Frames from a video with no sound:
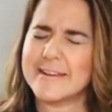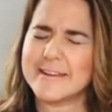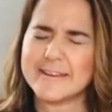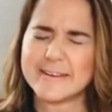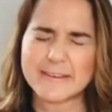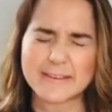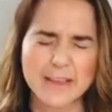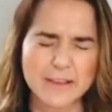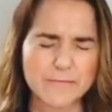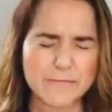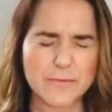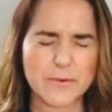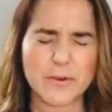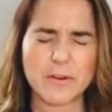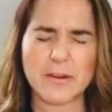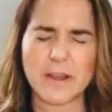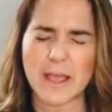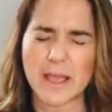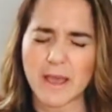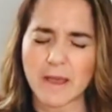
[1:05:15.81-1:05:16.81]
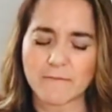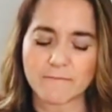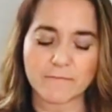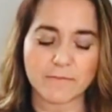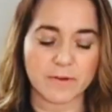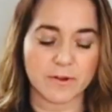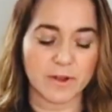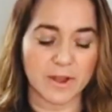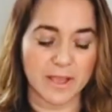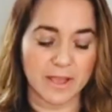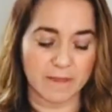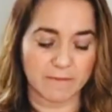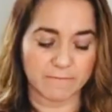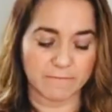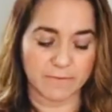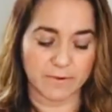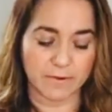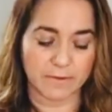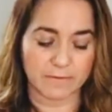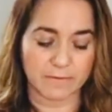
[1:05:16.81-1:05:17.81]
never ever
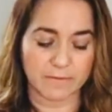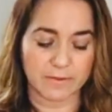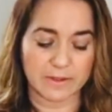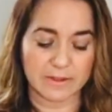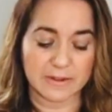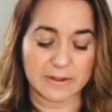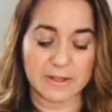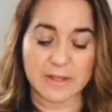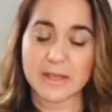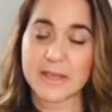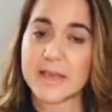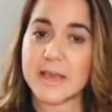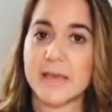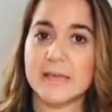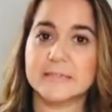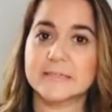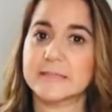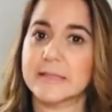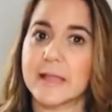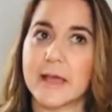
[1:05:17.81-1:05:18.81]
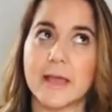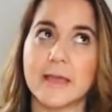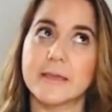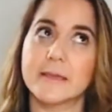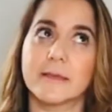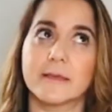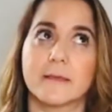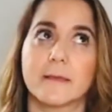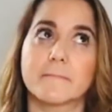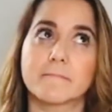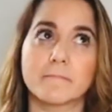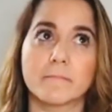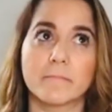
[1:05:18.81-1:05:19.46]
ever it's like